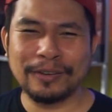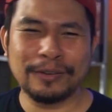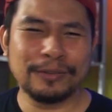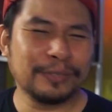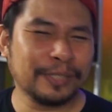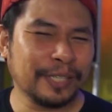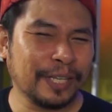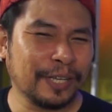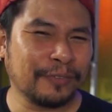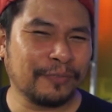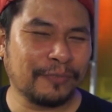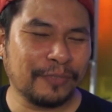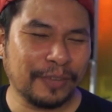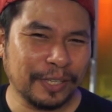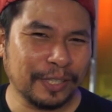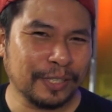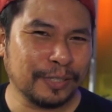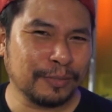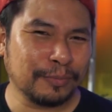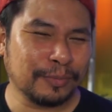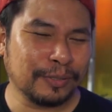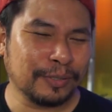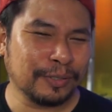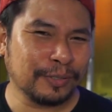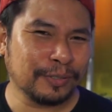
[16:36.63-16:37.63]
only
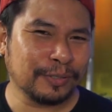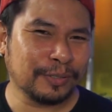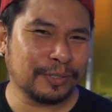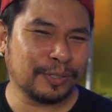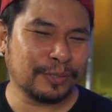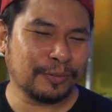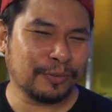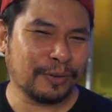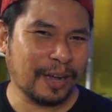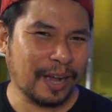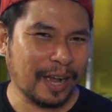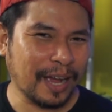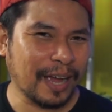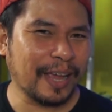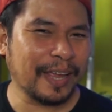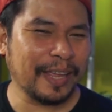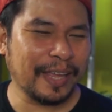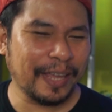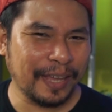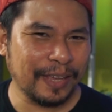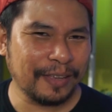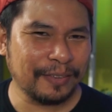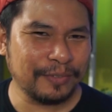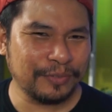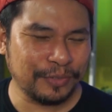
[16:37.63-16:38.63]
available to
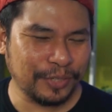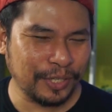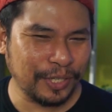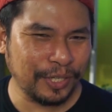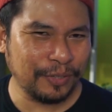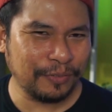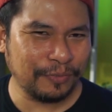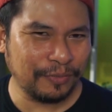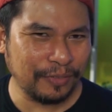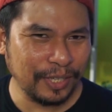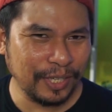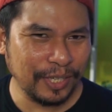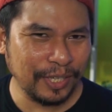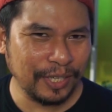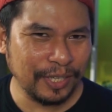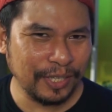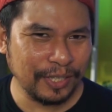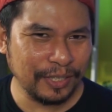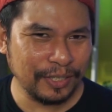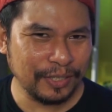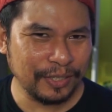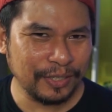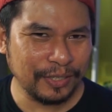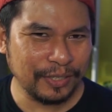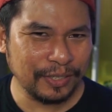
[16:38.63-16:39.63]
high-end
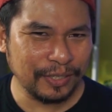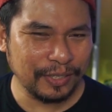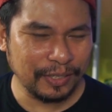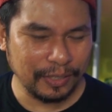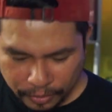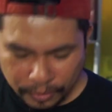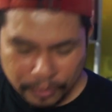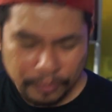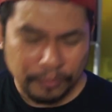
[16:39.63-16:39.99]
TVs.